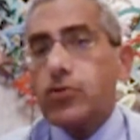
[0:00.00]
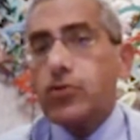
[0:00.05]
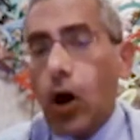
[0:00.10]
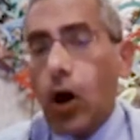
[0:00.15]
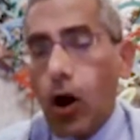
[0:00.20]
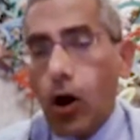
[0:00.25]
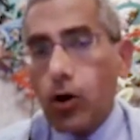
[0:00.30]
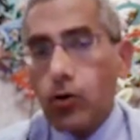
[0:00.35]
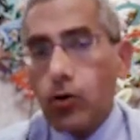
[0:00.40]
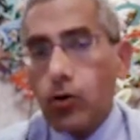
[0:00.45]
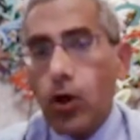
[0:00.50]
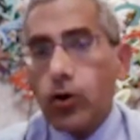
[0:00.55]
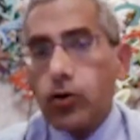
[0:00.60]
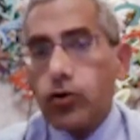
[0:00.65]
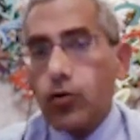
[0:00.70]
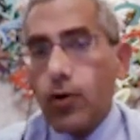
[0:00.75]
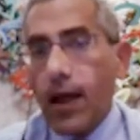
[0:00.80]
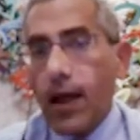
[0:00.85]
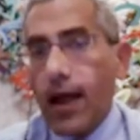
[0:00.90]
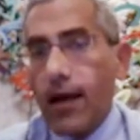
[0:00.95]
on
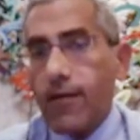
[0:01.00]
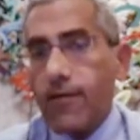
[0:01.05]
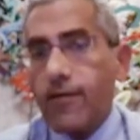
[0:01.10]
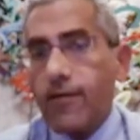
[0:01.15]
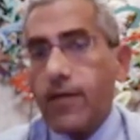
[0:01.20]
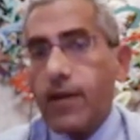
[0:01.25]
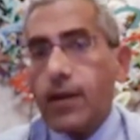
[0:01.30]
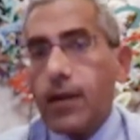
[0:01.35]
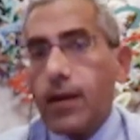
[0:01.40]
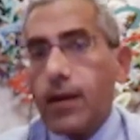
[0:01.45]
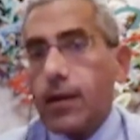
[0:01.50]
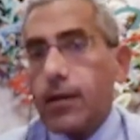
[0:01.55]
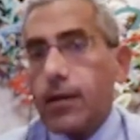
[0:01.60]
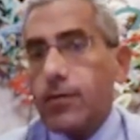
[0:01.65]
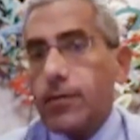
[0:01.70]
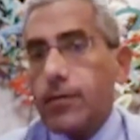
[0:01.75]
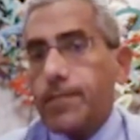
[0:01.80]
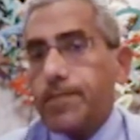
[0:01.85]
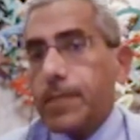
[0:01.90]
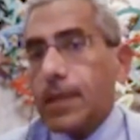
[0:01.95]
to have
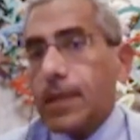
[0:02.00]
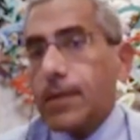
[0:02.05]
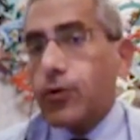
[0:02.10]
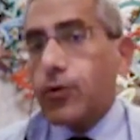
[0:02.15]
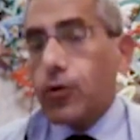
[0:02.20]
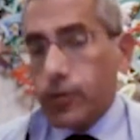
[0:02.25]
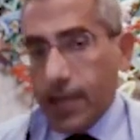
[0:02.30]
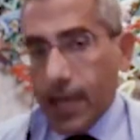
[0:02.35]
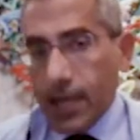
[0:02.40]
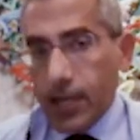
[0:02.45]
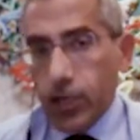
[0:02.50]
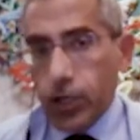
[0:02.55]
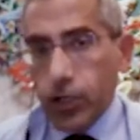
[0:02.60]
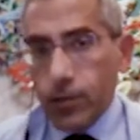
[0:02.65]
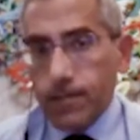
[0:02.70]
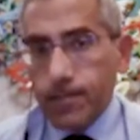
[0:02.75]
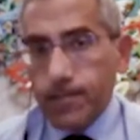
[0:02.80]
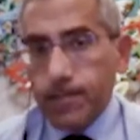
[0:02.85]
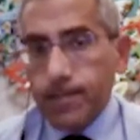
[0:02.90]
in protection.